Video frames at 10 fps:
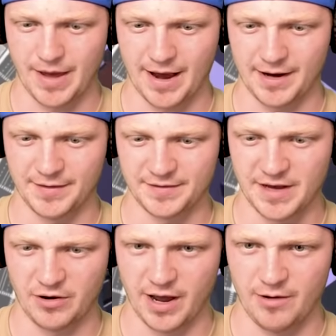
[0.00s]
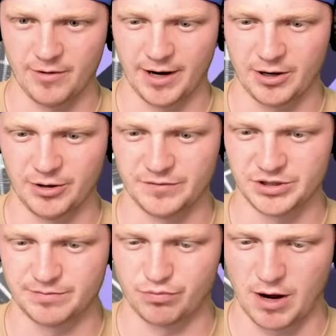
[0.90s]
back in the tailgate when I could have
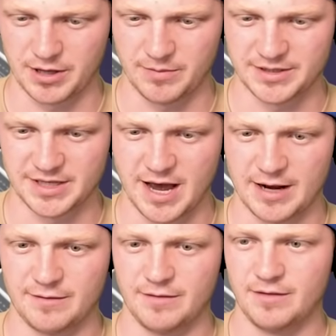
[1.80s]
just brought them inside.